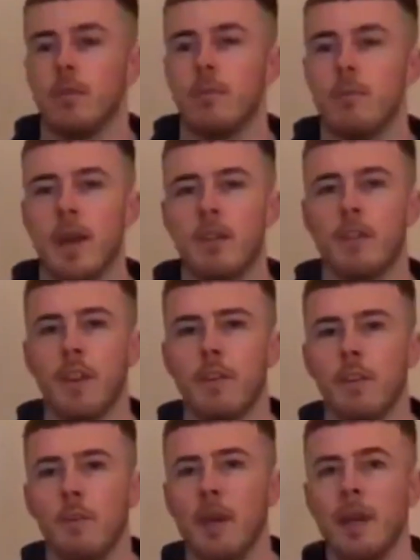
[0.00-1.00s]
main thing
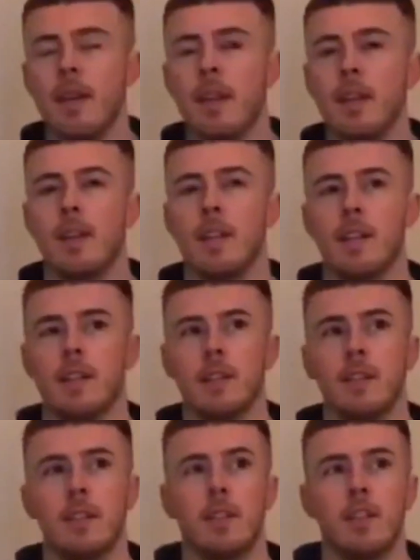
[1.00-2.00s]
for me
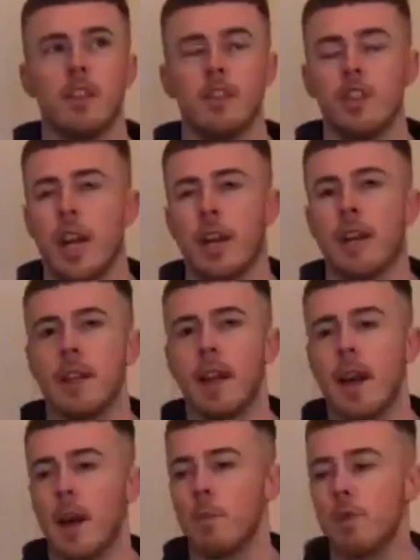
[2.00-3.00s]
is checking
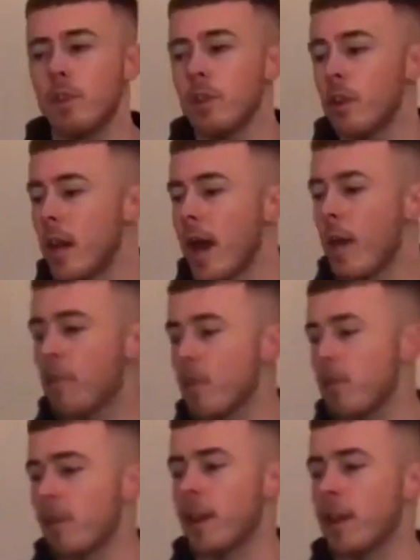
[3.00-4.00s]
absolutely
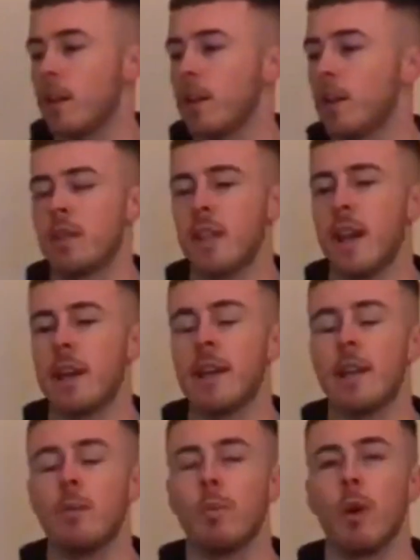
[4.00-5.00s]
everything, staying
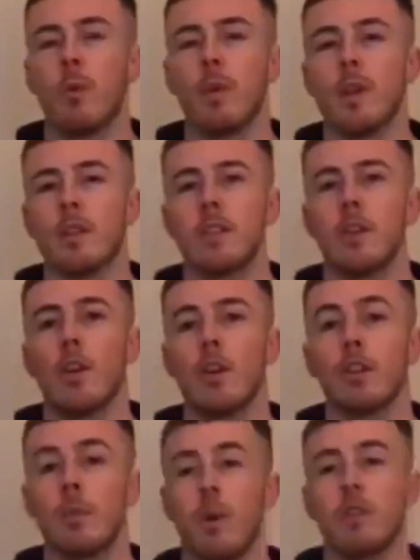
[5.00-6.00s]
in the property as long
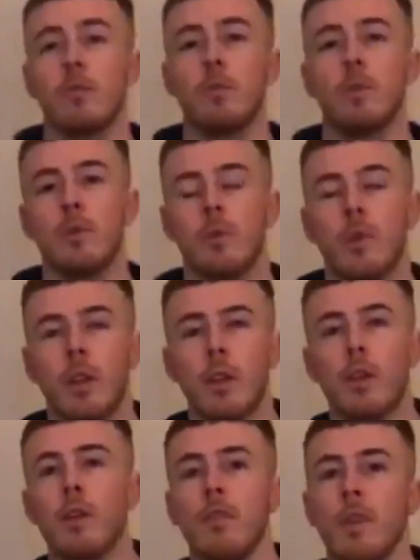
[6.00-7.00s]
as possible when
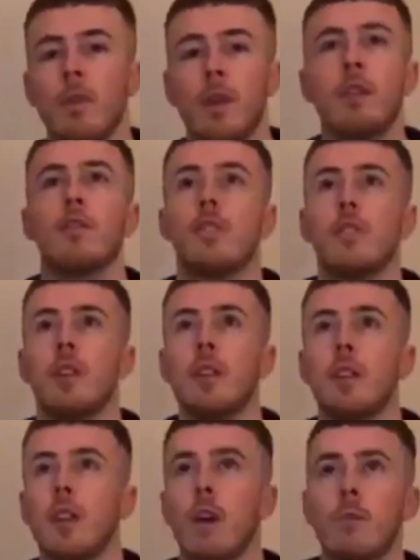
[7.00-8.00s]
doing a viewing, just so that
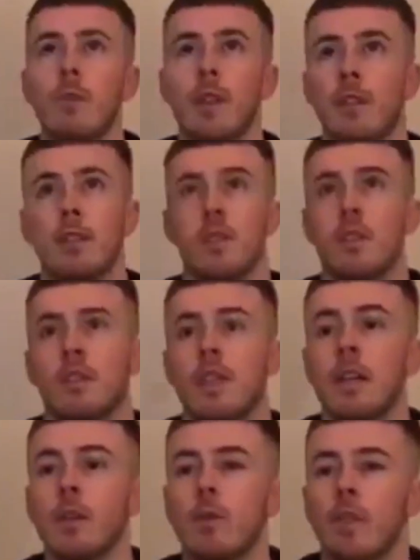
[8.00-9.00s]
you don't miss a
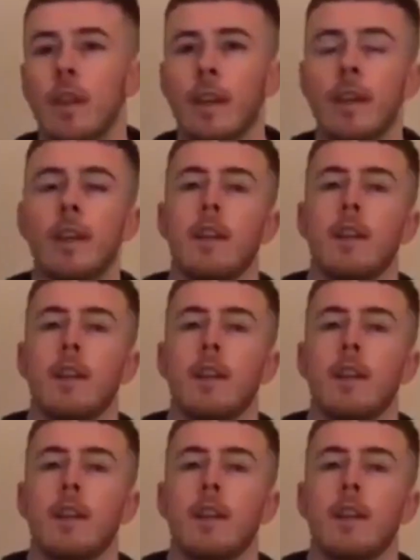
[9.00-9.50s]
single thing,